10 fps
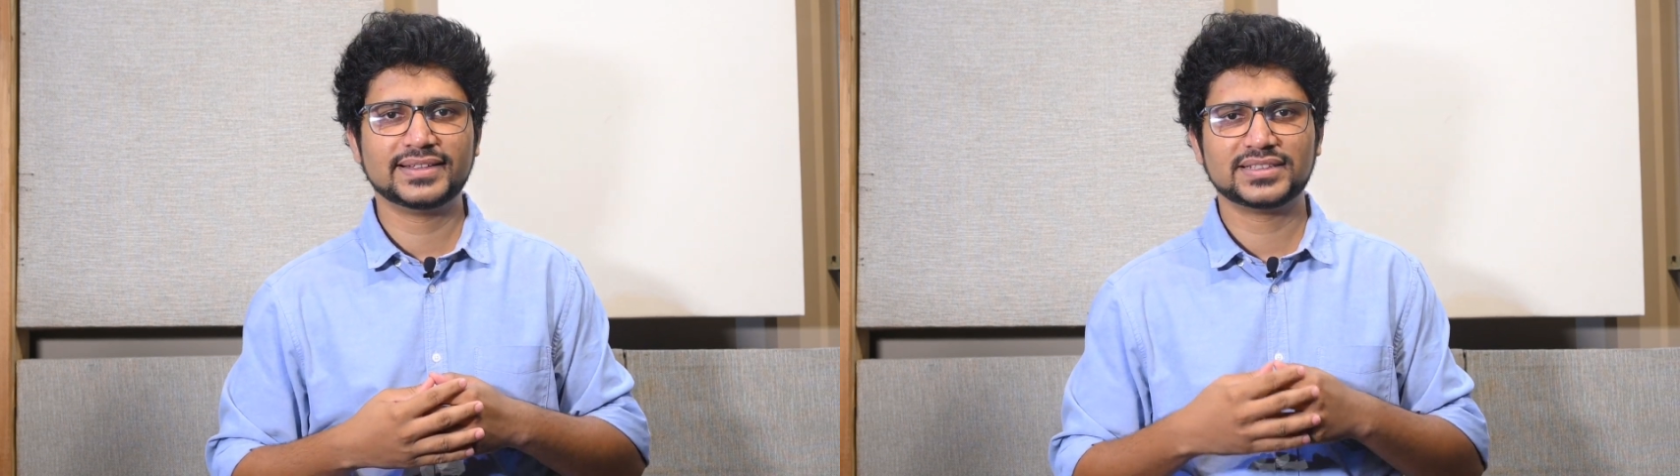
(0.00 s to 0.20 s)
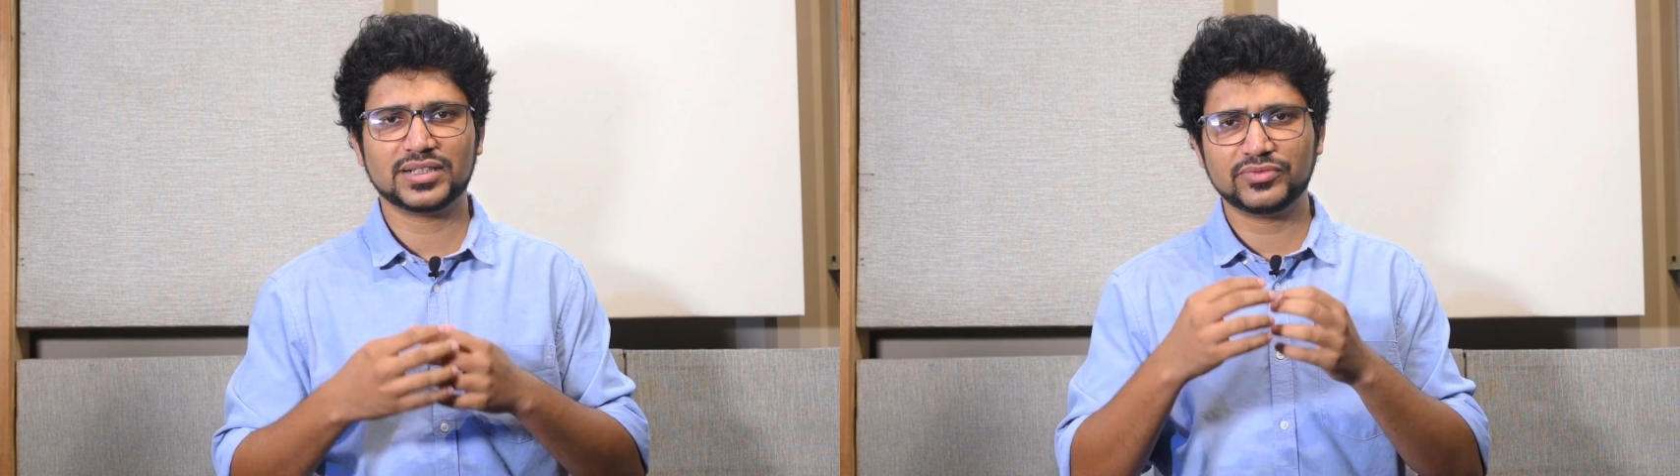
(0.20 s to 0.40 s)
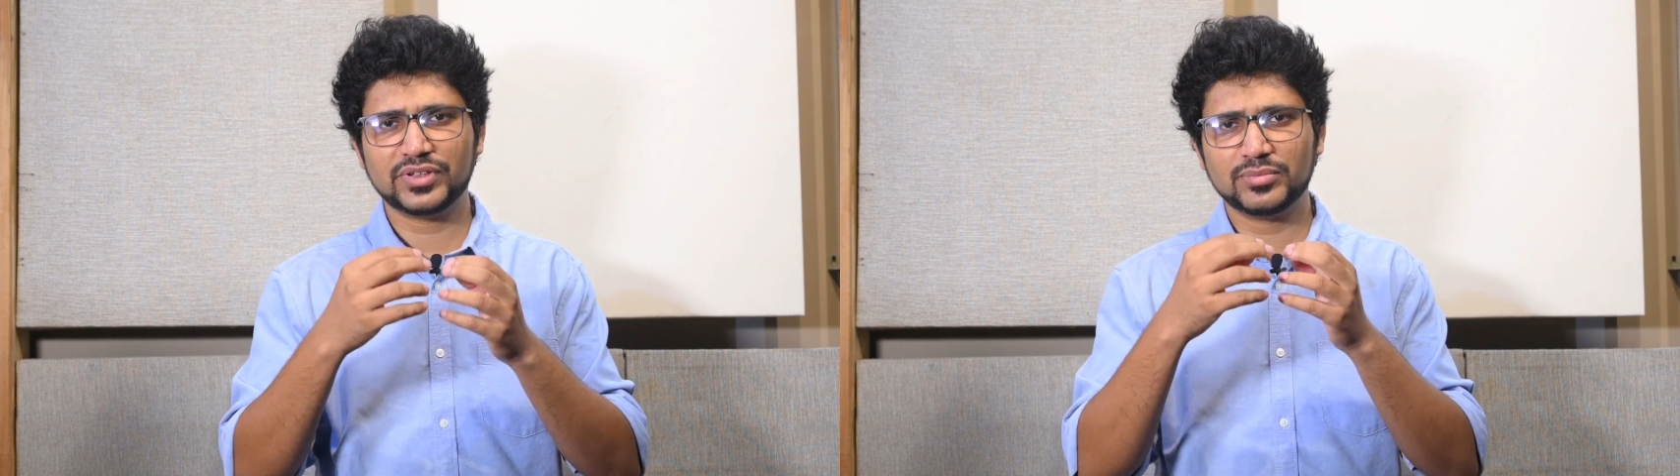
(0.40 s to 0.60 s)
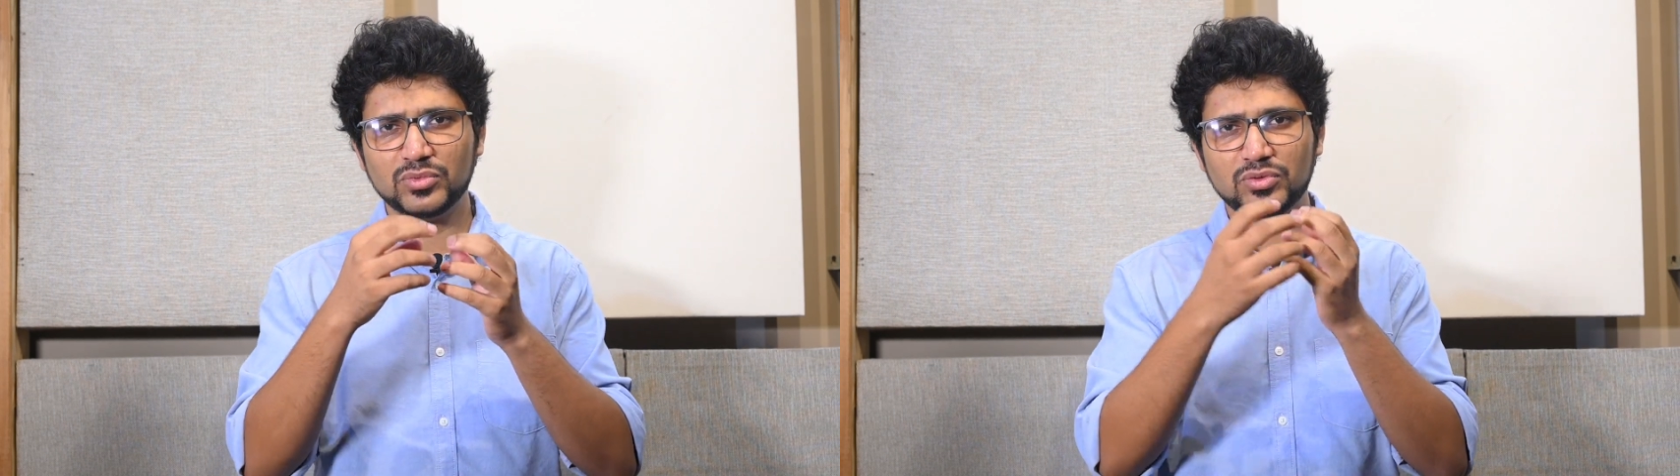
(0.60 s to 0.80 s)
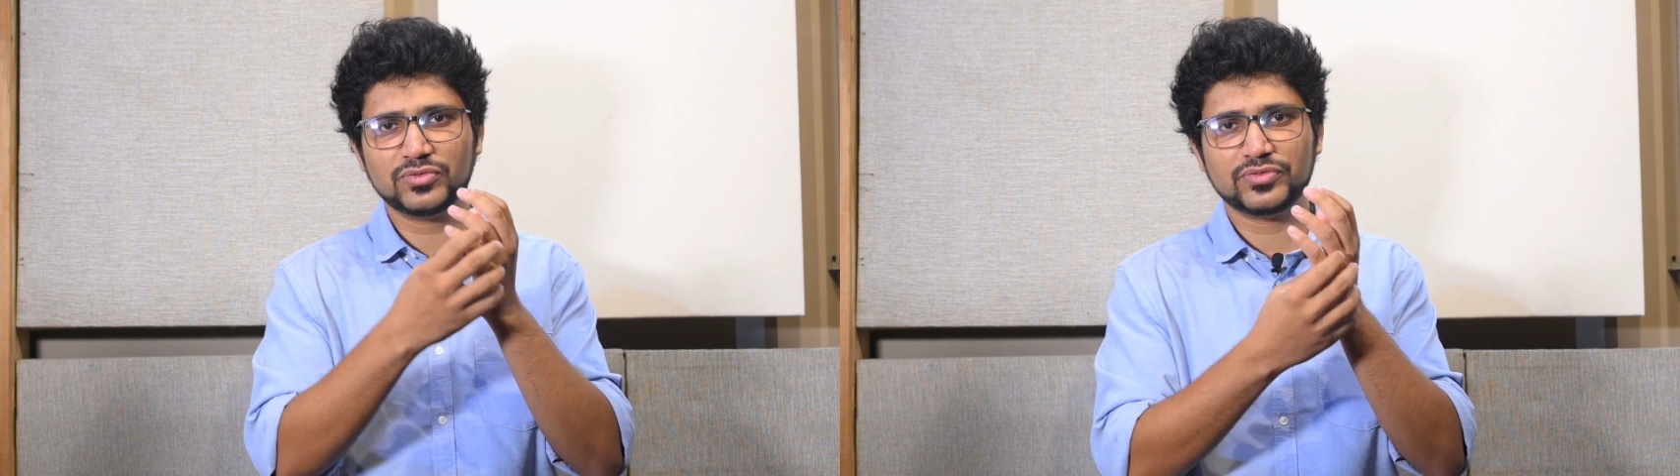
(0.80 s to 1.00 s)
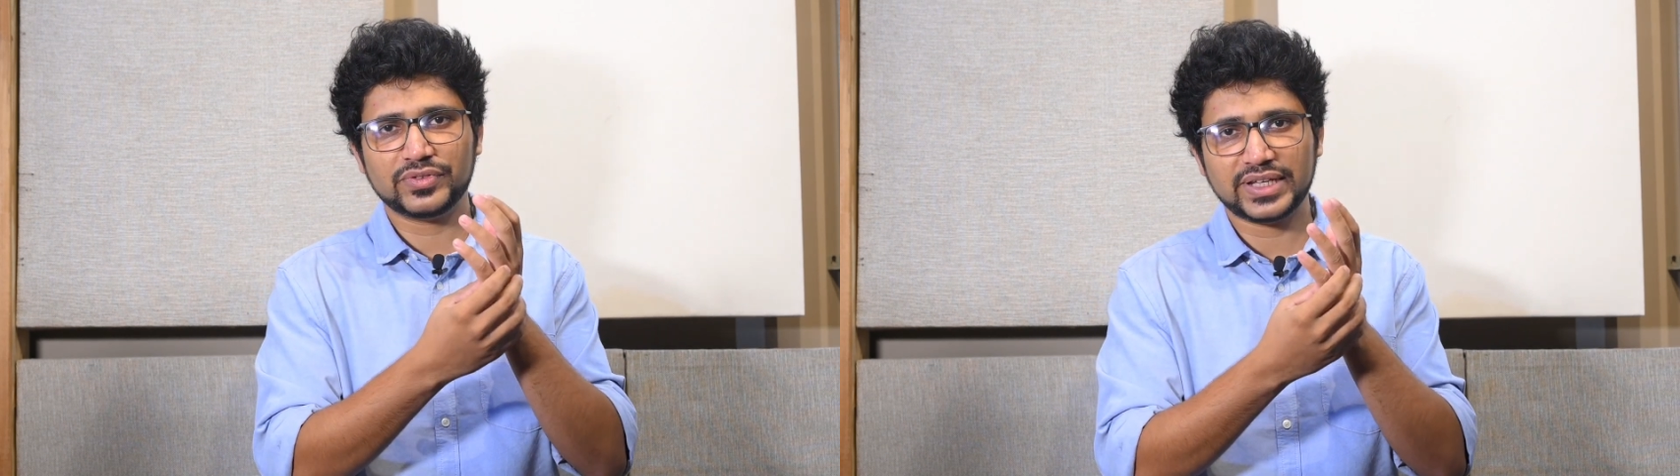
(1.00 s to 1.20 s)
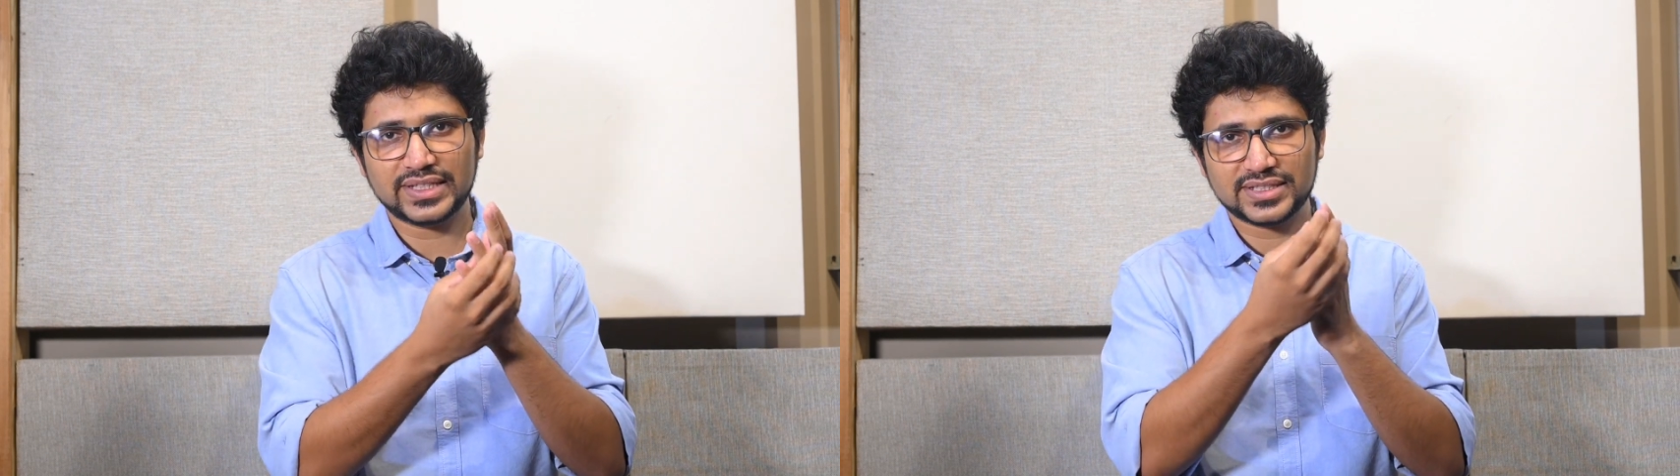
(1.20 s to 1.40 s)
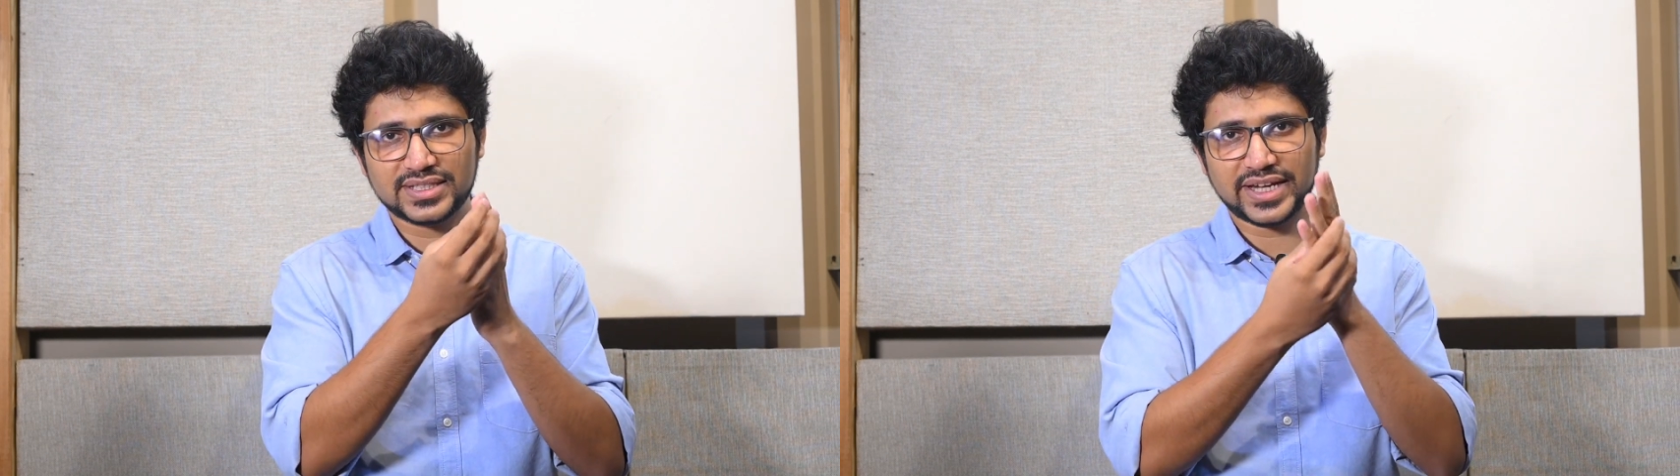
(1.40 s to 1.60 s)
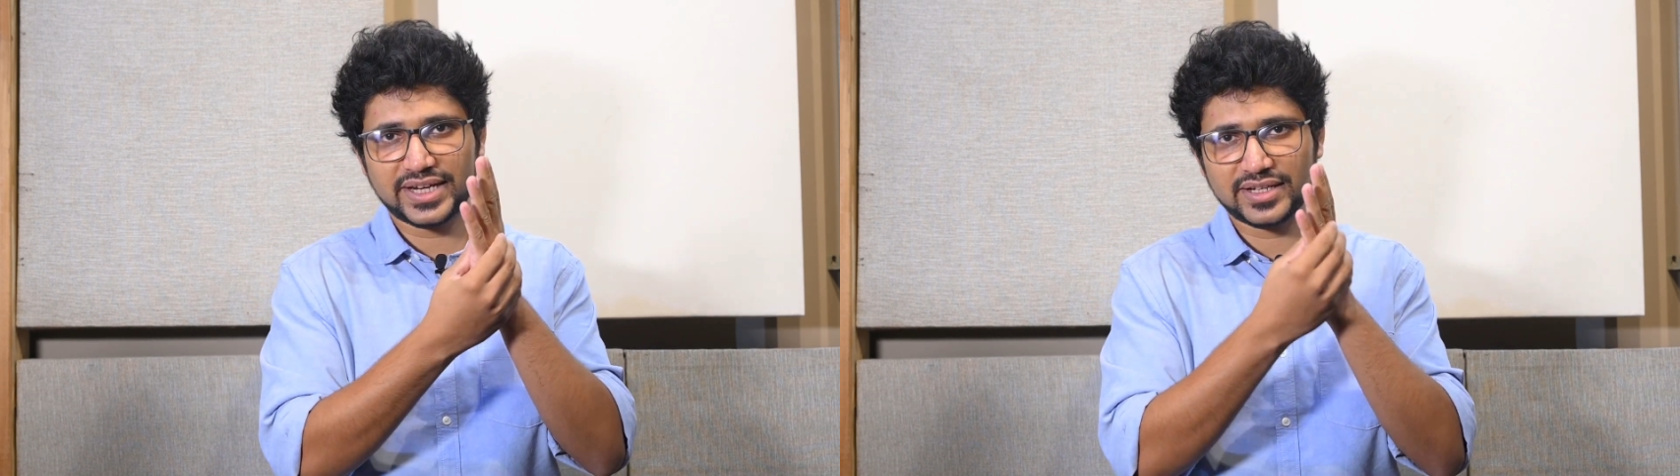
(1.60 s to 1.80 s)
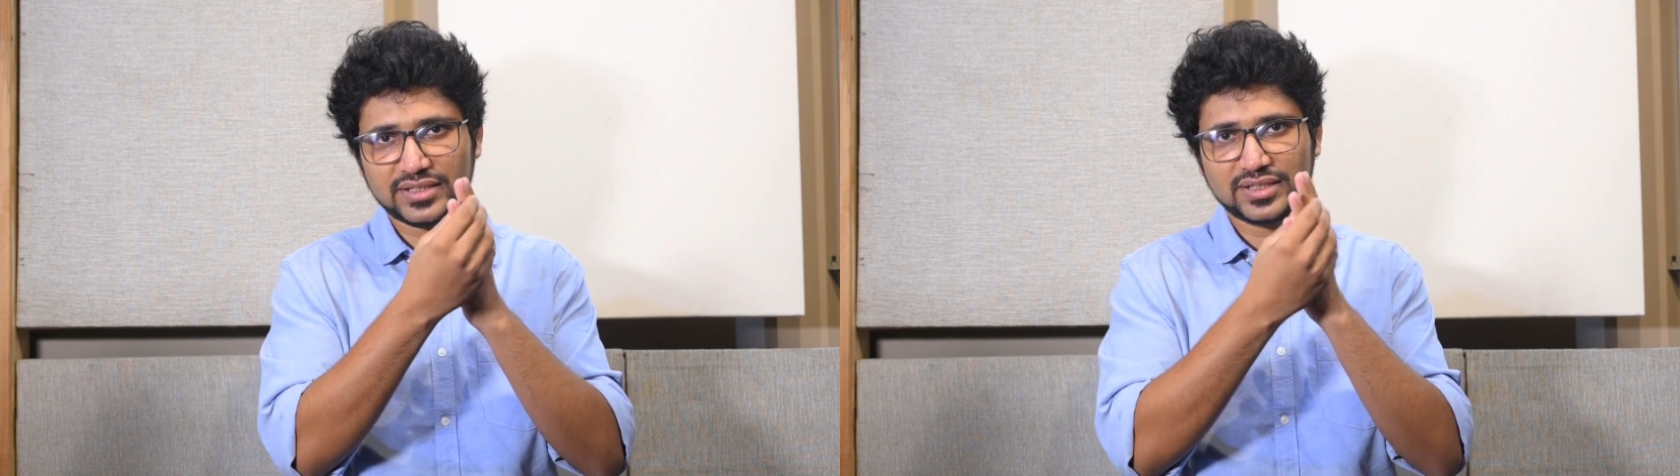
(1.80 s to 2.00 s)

Some will move inside